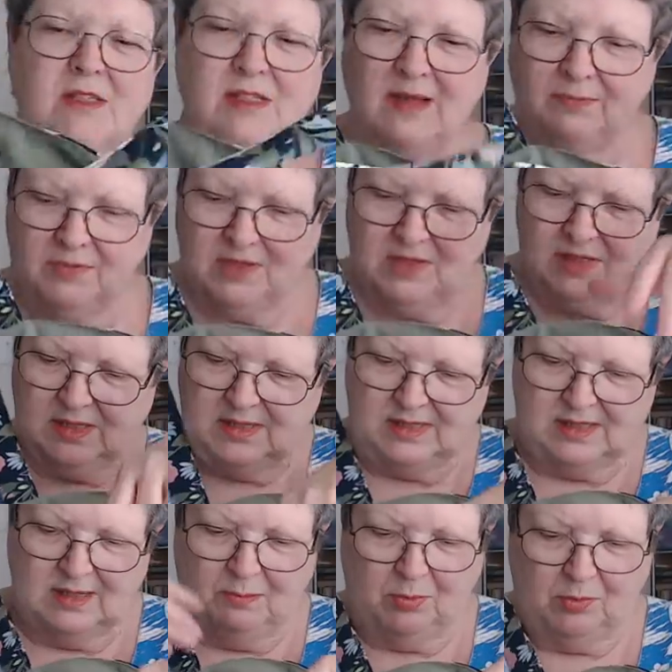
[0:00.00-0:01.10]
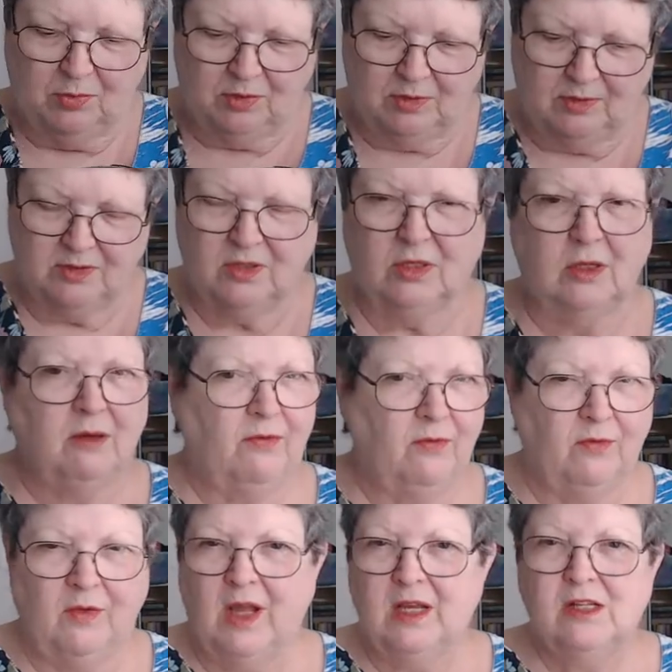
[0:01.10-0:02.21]
something that's simple. It took,
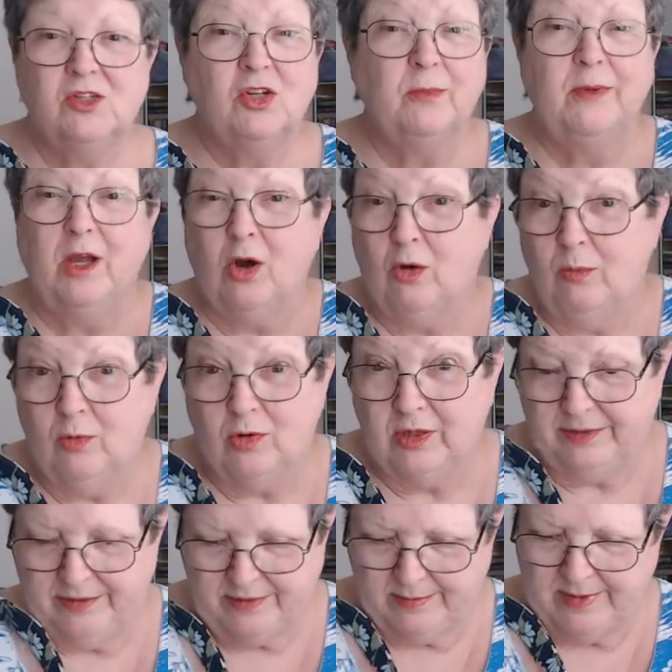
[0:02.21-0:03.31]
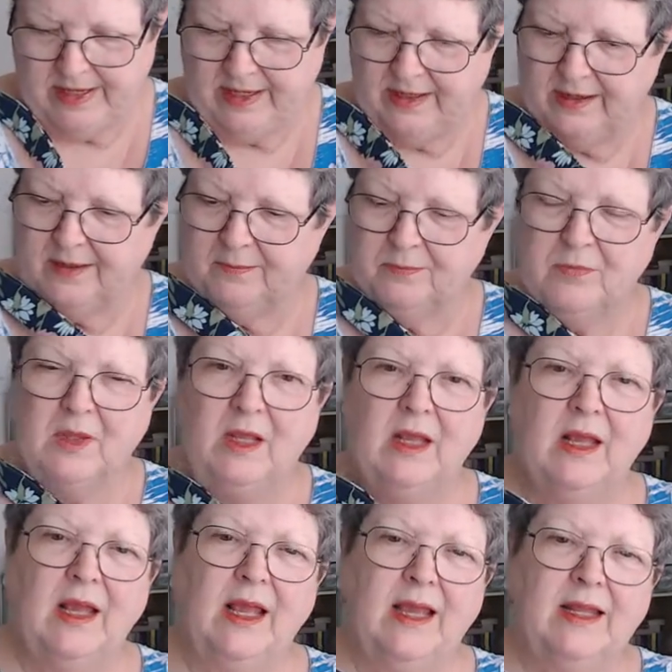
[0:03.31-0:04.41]
took me all morning to make.
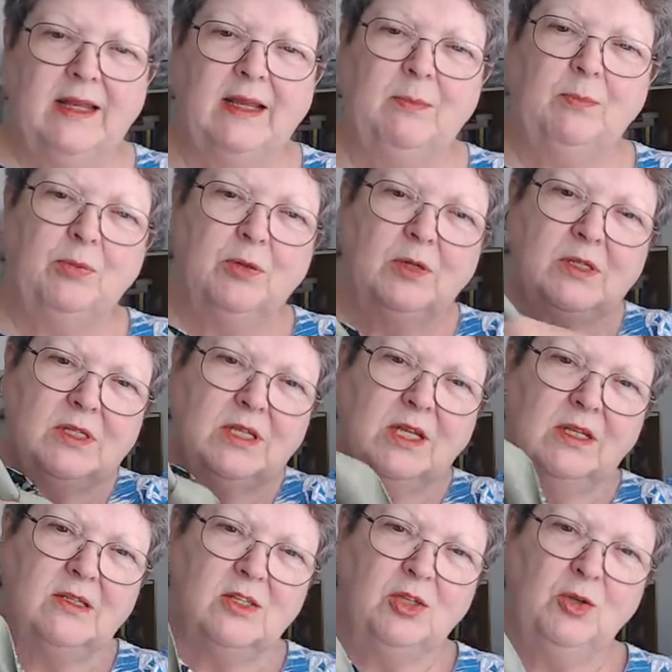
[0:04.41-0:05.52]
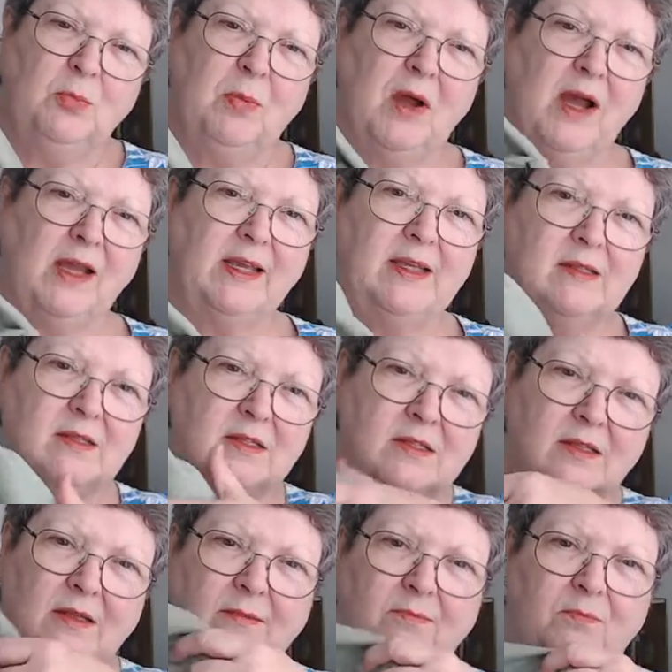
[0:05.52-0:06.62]
And I put two pockets,
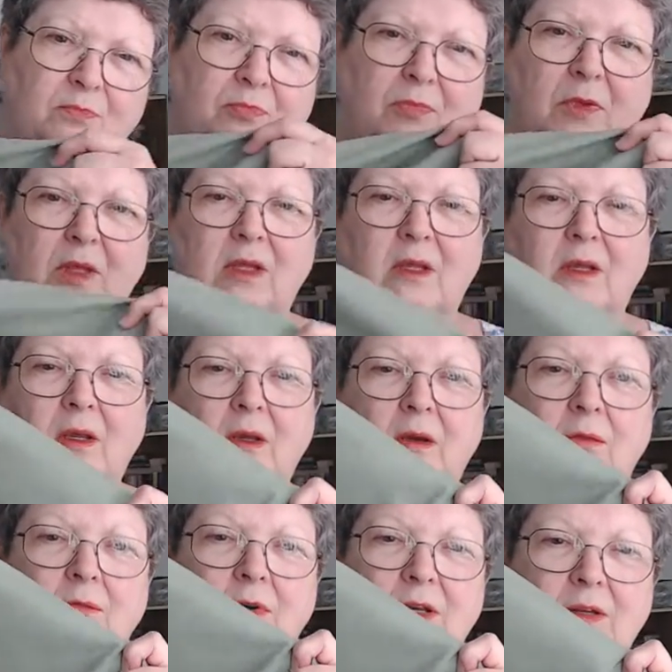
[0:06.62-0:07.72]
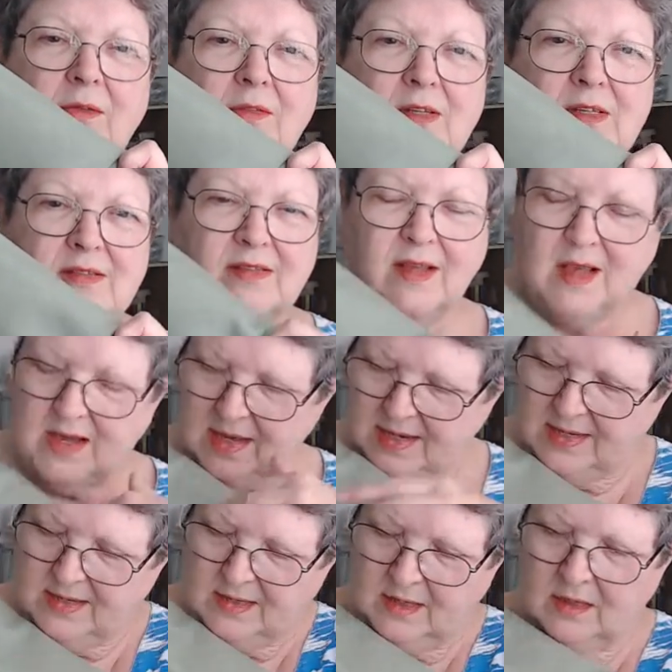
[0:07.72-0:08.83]
one on this side